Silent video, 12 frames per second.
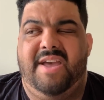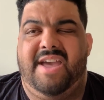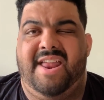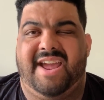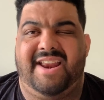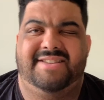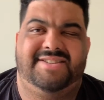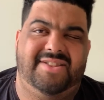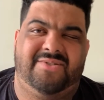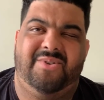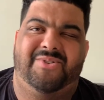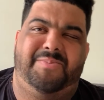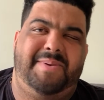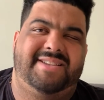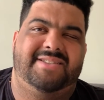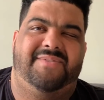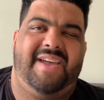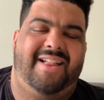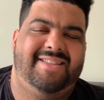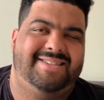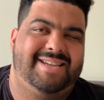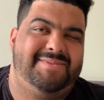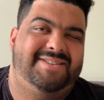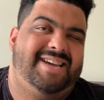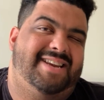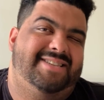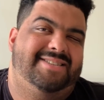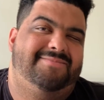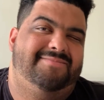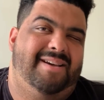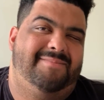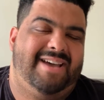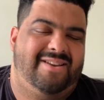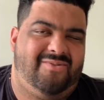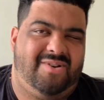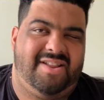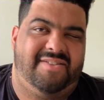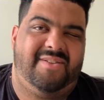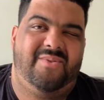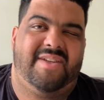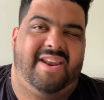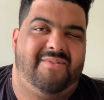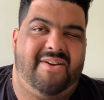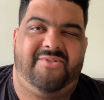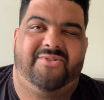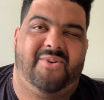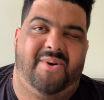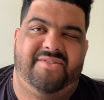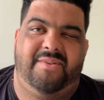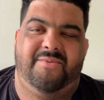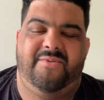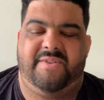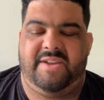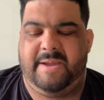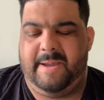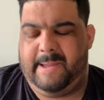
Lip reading: and I got to sit through all those peaks and valleys, I don't want to do that. I'd rather just go watch a movie.